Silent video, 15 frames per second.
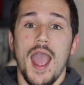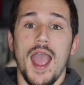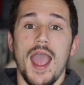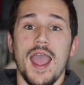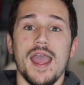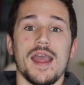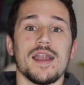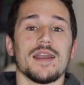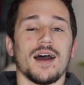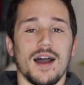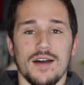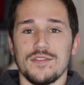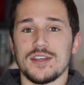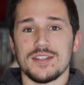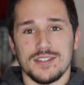And
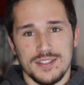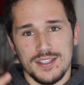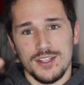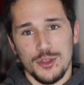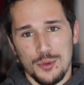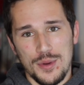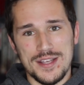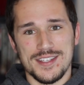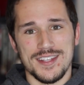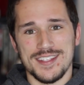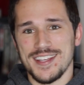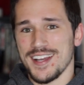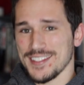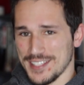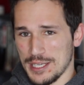obviously, the rest of the
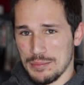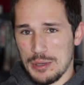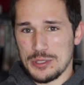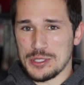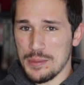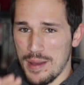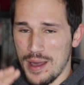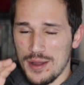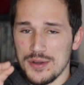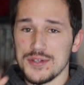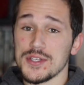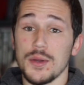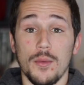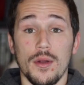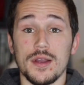text, like most
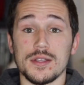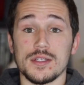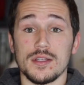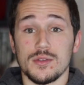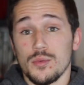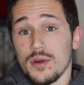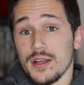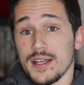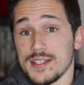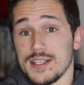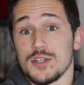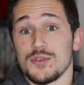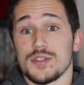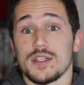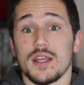commanders, it where is, is where it gets
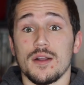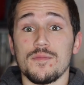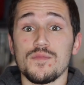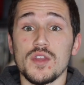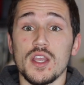interesting.